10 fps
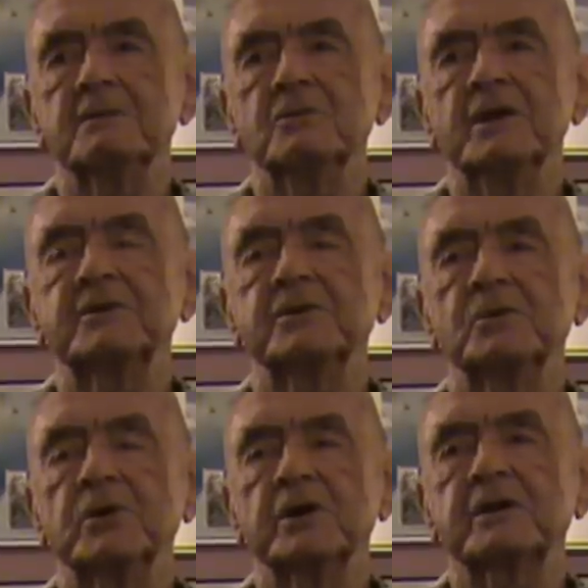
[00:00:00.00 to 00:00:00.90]
Went to
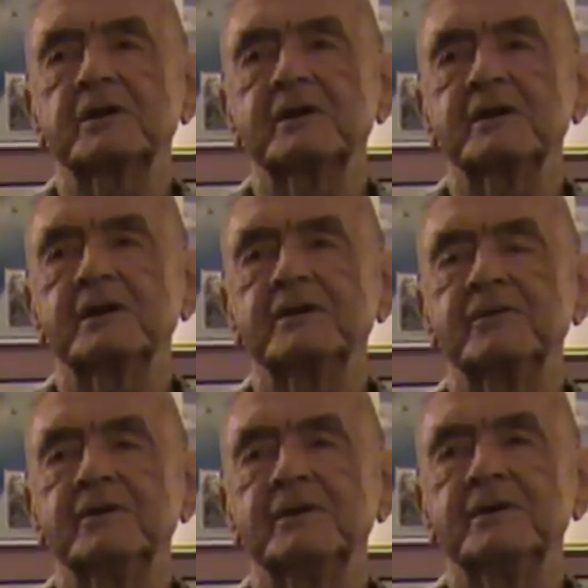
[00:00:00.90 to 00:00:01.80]
work
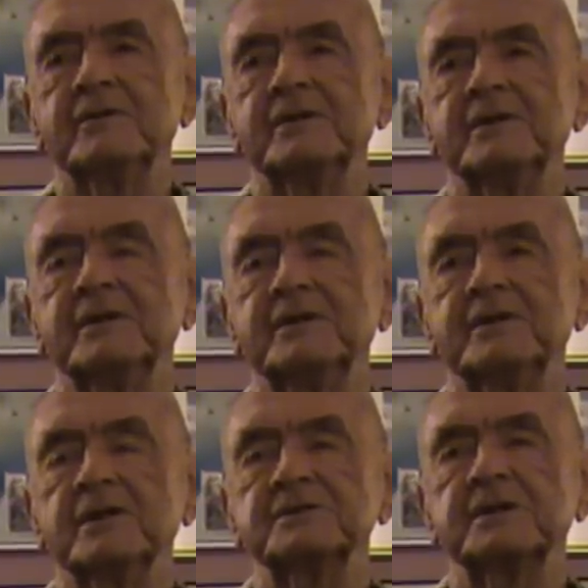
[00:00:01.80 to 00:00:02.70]

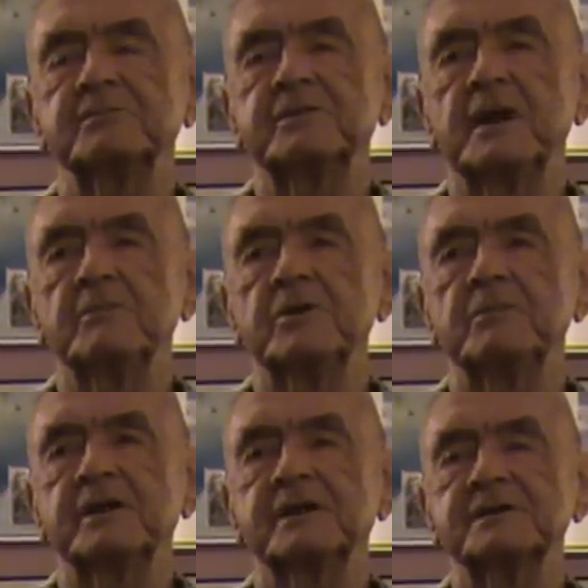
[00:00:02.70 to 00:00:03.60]
till September
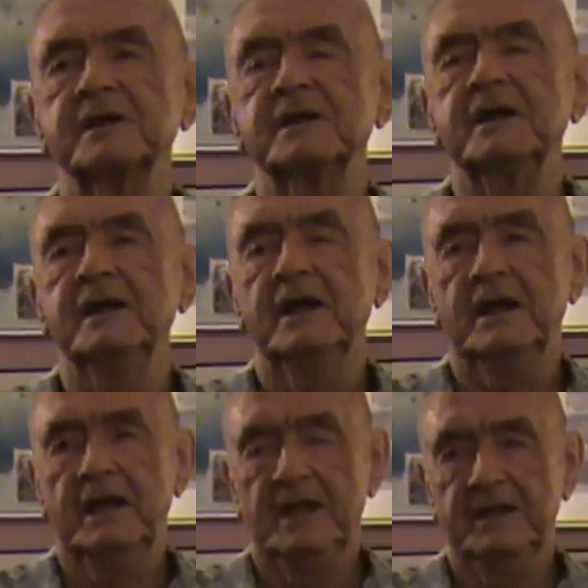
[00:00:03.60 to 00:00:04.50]
because I
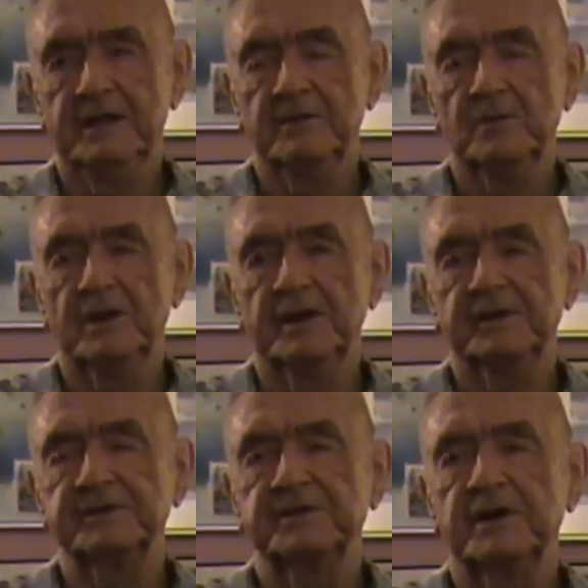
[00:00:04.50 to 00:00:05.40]
didn't want to
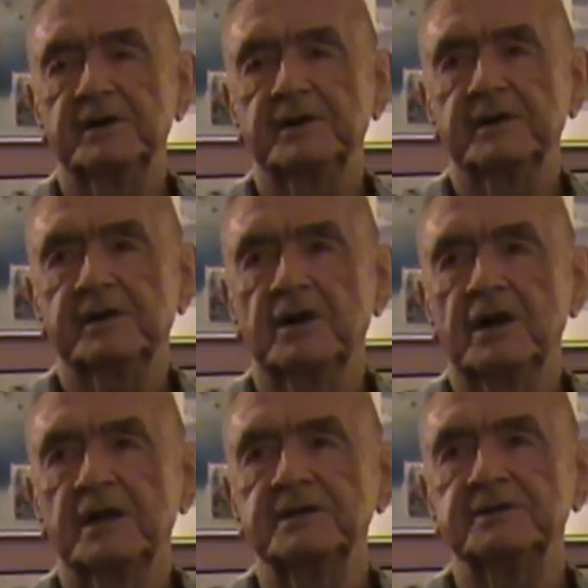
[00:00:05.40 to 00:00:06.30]
start a
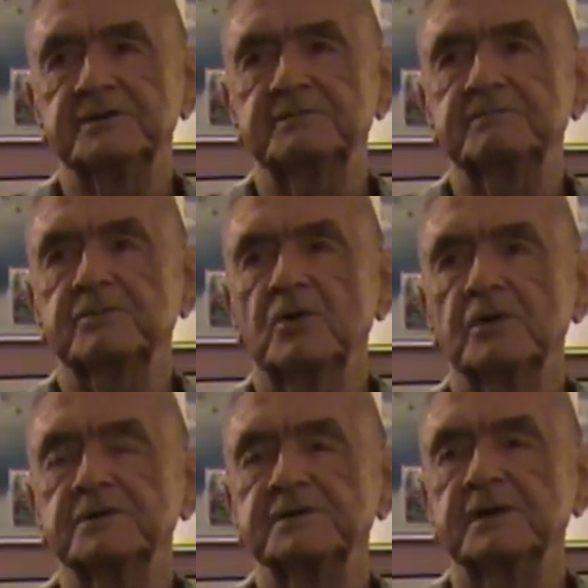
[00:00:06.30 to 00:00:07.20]
college
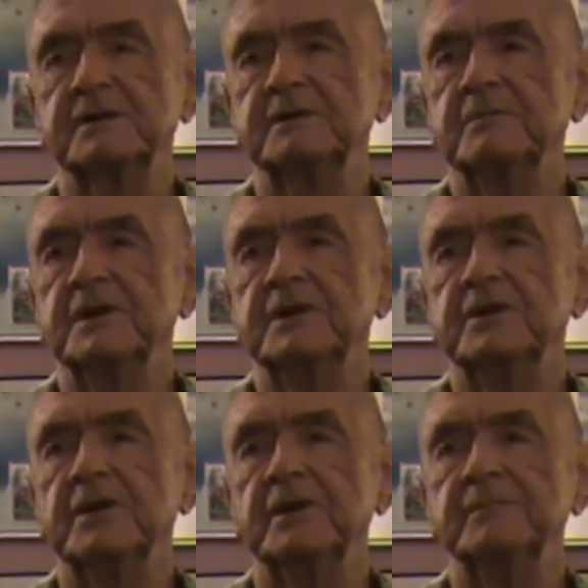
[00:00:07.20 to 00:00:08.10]
course in
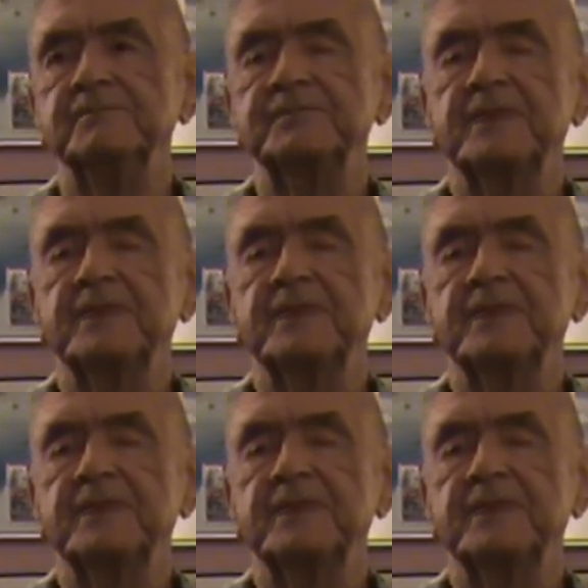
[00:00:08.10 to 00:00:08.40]
midterm.